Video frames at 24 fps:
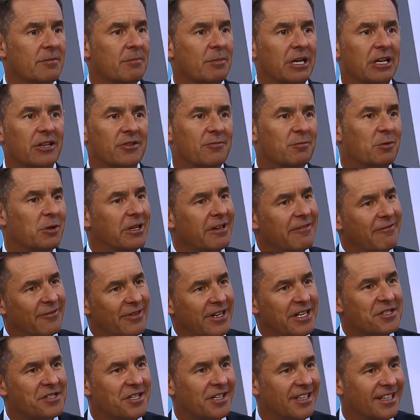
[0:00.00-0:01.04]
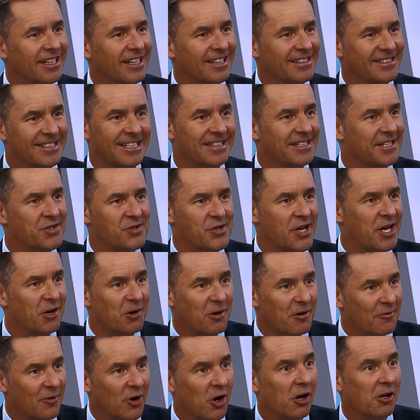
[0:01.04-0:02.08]
because really Visa is at the center
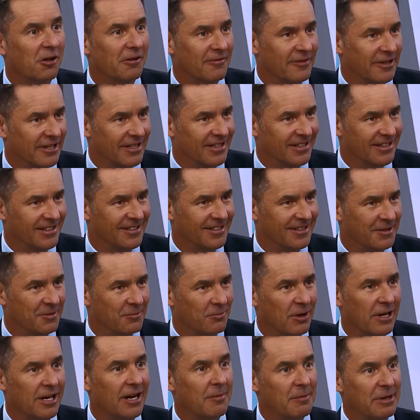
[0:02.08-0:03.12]
of all of it, right?